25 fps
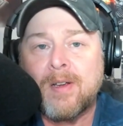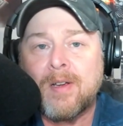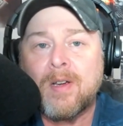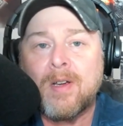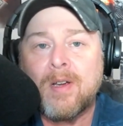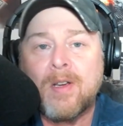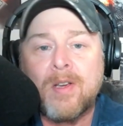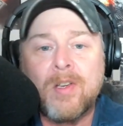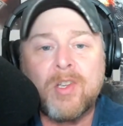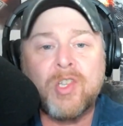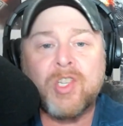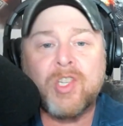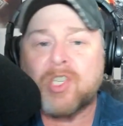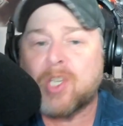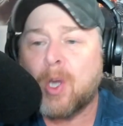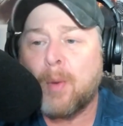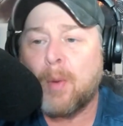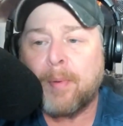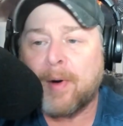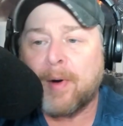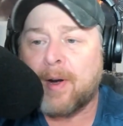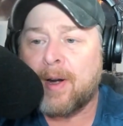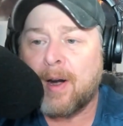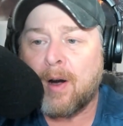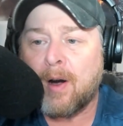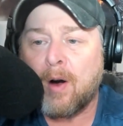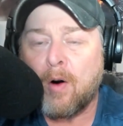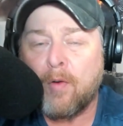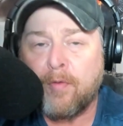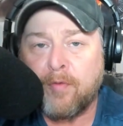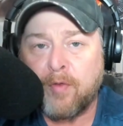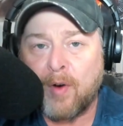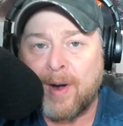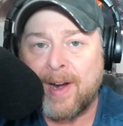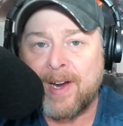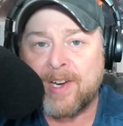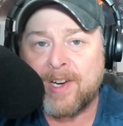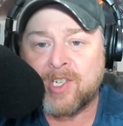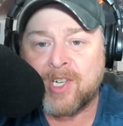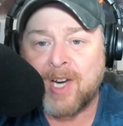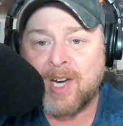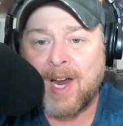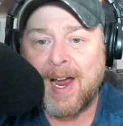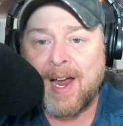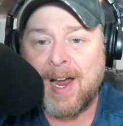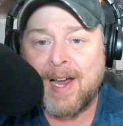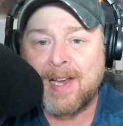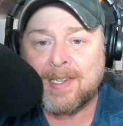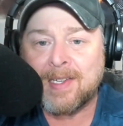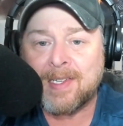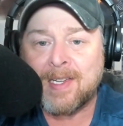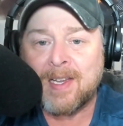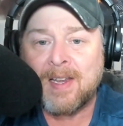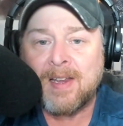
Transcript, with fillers: superhero franchise,